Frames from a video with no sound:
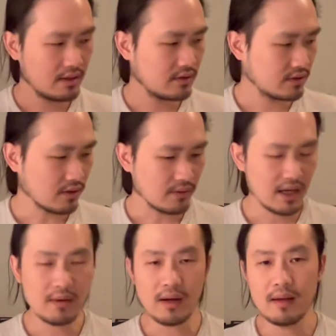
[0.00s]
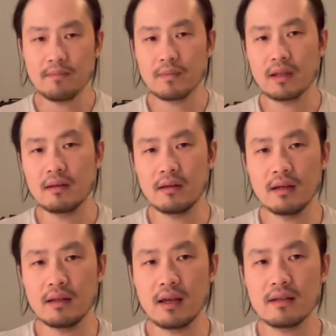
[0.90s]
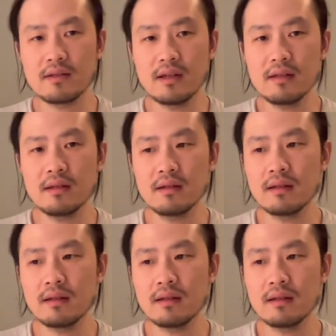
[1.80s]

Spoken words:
So anyway, that's it.